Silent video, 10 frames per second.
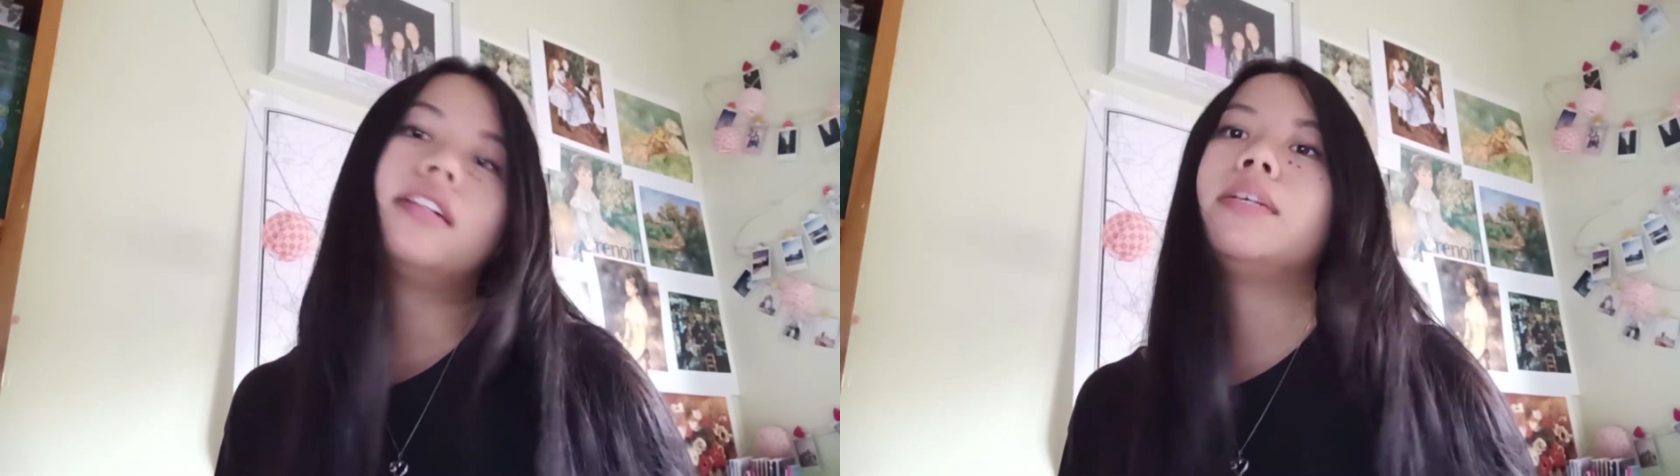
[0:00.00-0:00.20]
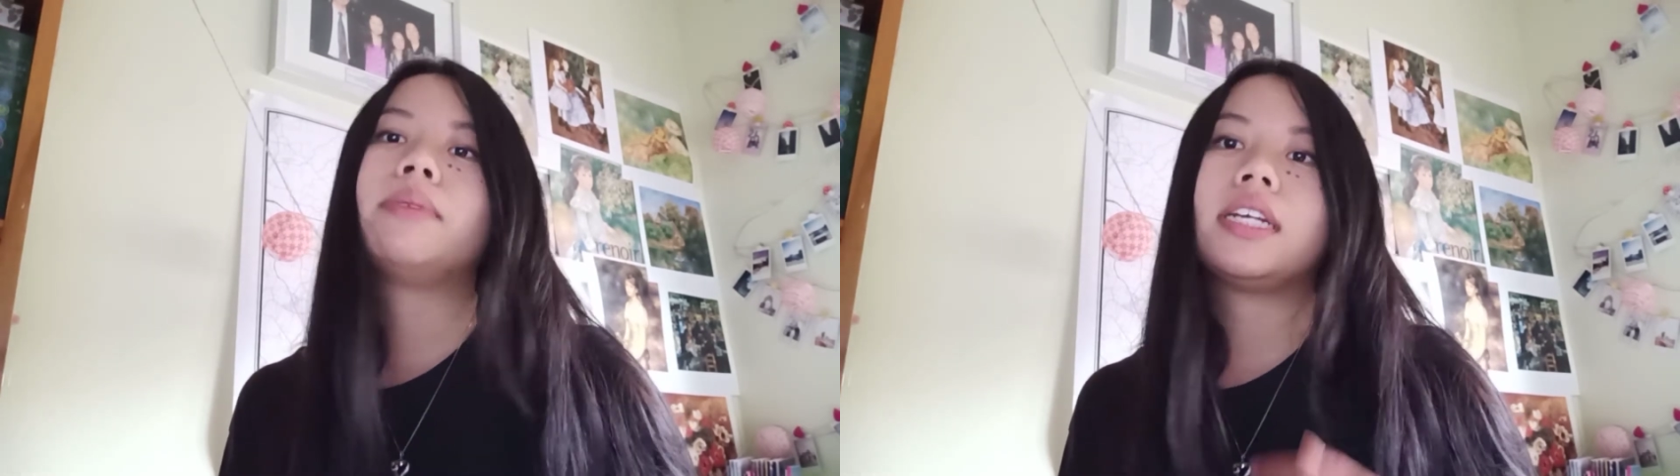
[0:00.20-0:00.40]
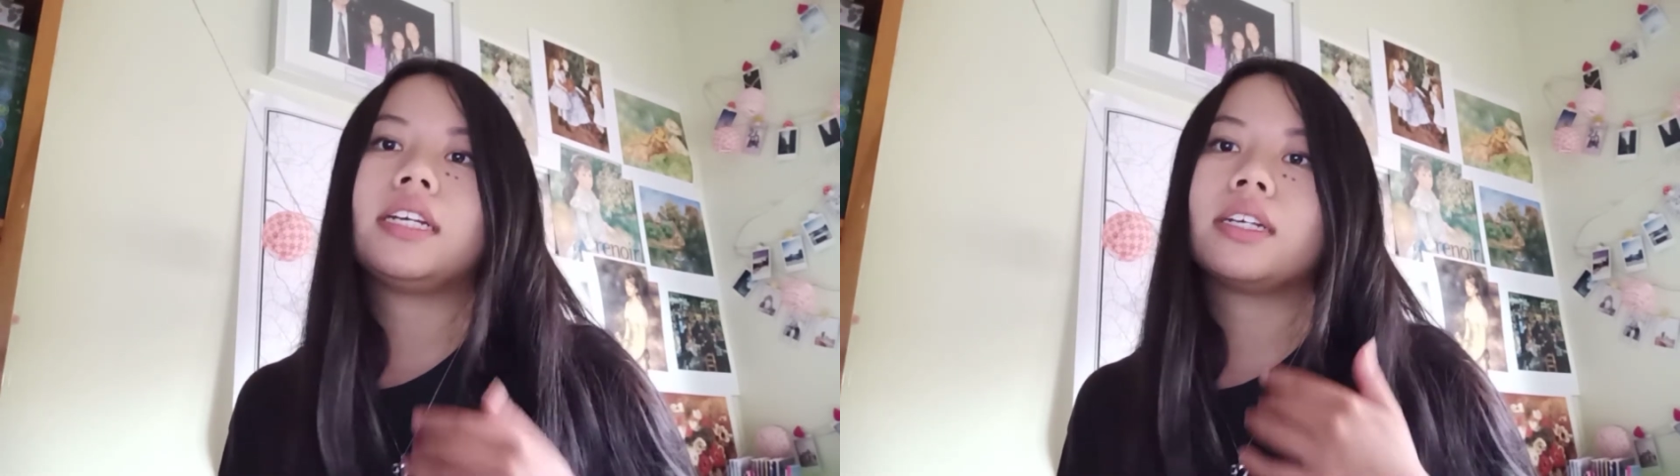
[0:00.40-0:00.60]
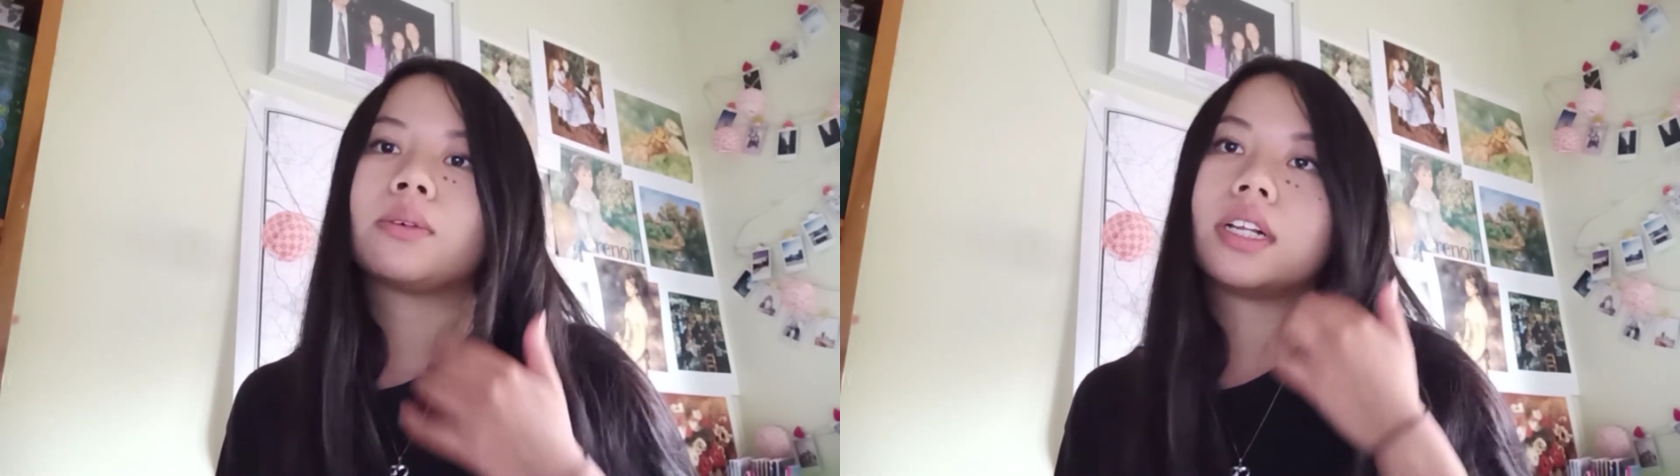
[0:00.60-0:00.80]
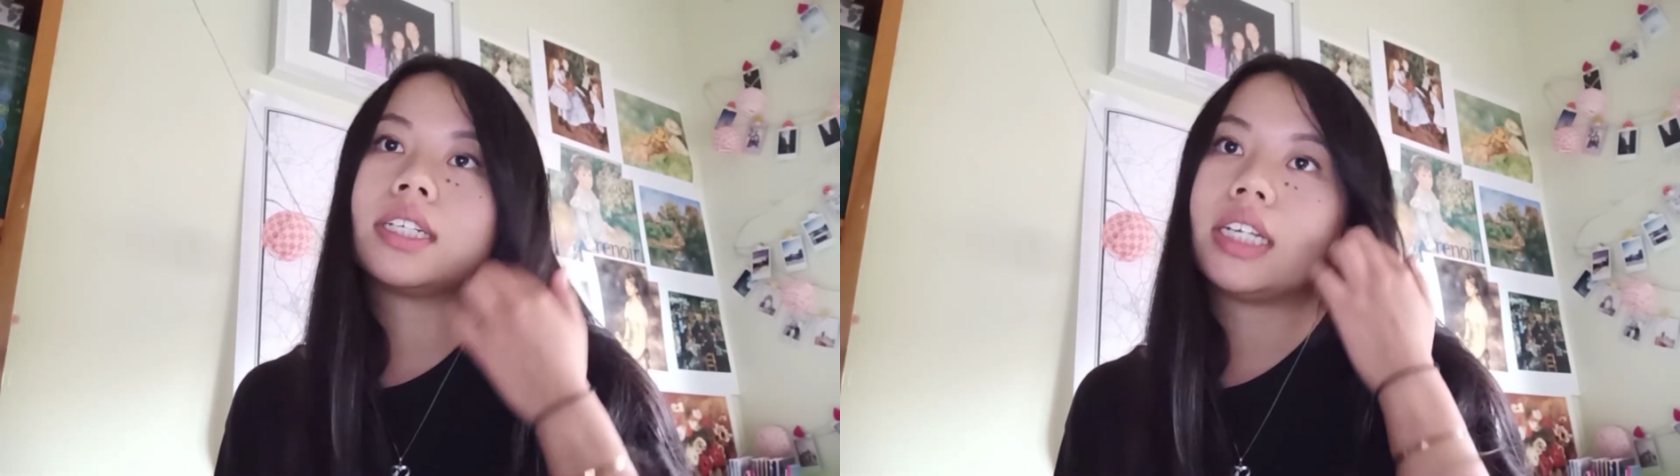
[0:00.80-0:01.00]
liberty,
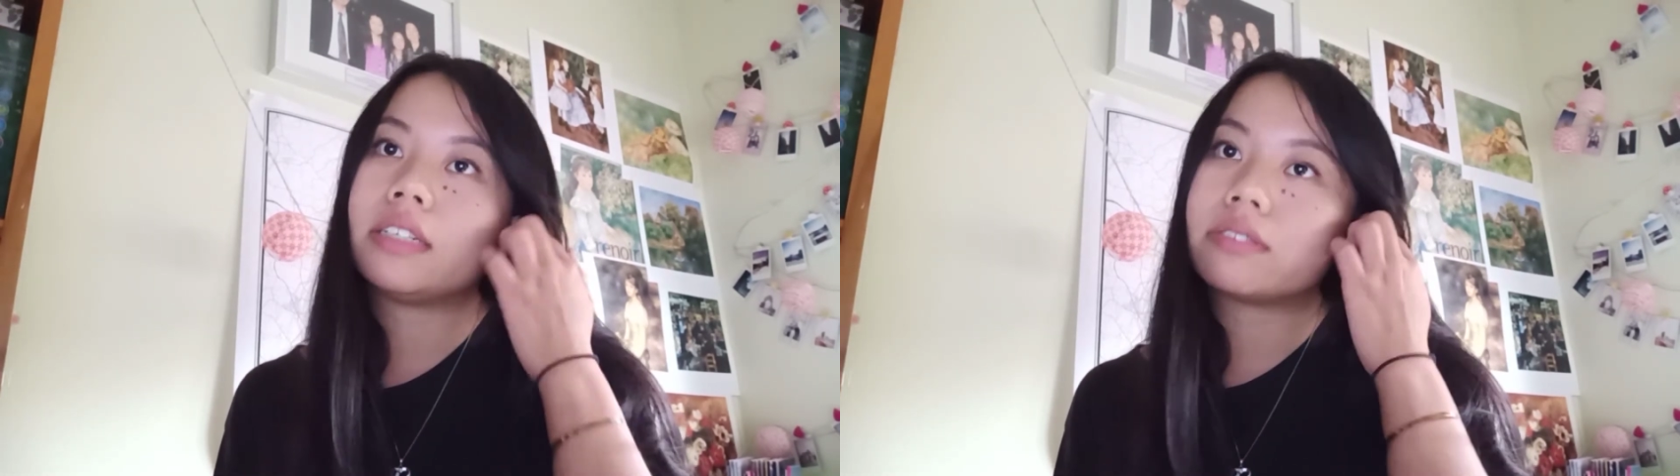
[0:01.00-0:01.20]
equality,